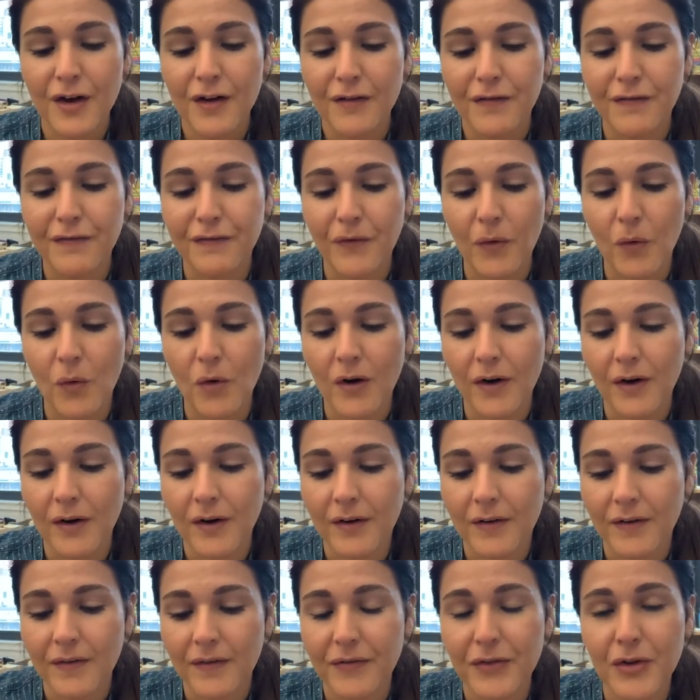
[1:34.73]

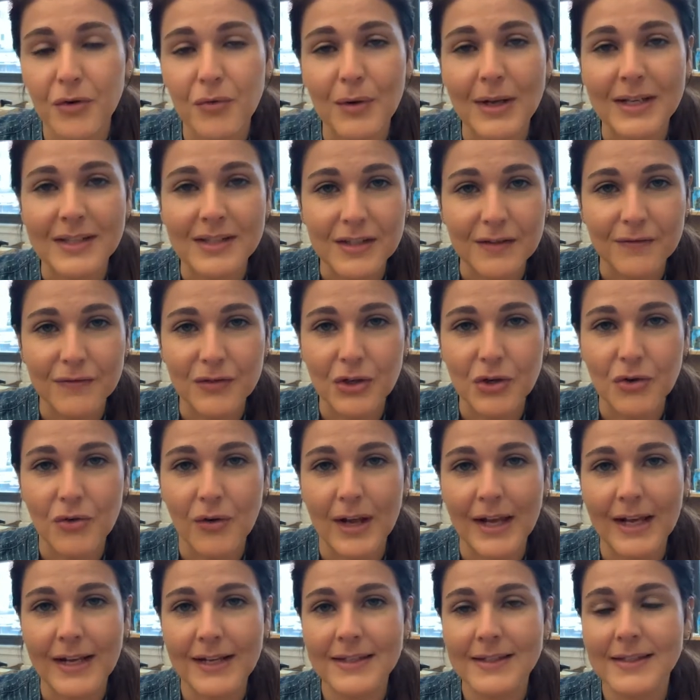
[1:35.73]
For the rest of the
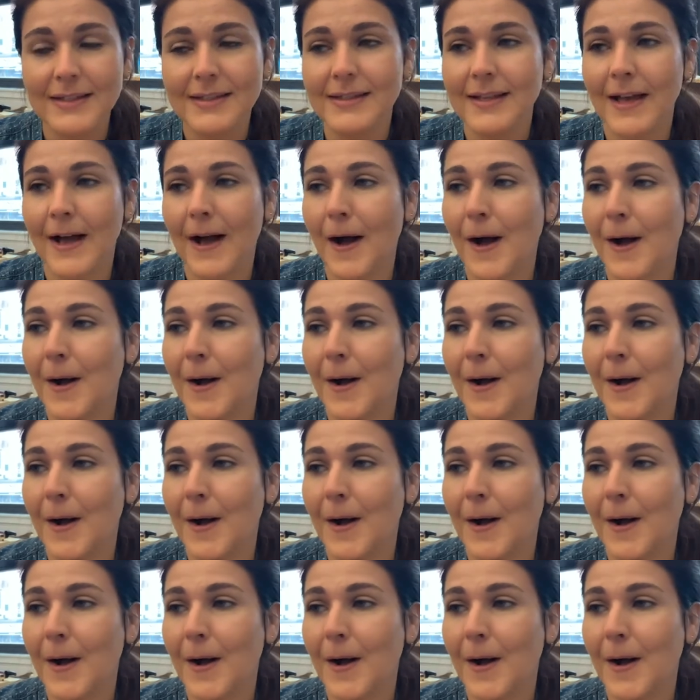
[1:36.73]
grades,